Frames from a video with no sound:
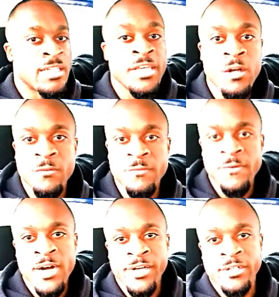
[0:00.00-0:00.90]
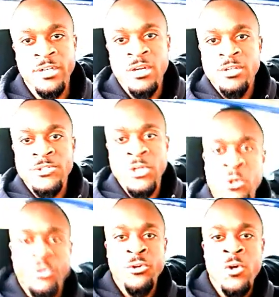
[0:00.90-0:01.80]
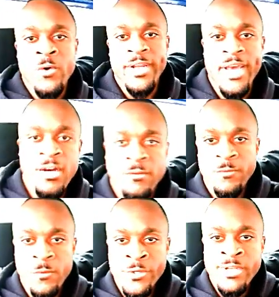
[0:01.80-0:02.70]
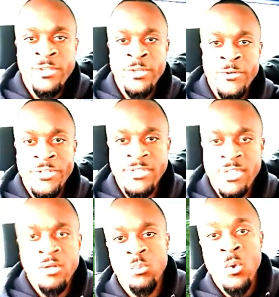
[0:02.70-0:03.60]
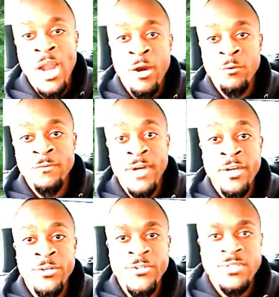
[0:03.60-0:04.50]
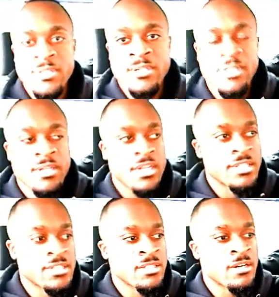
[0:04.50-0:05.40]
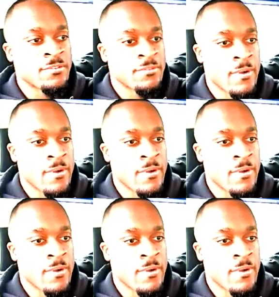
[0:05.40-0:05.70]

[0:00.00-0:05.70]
lit on fire. So you know, in California there is wildfires and stuff.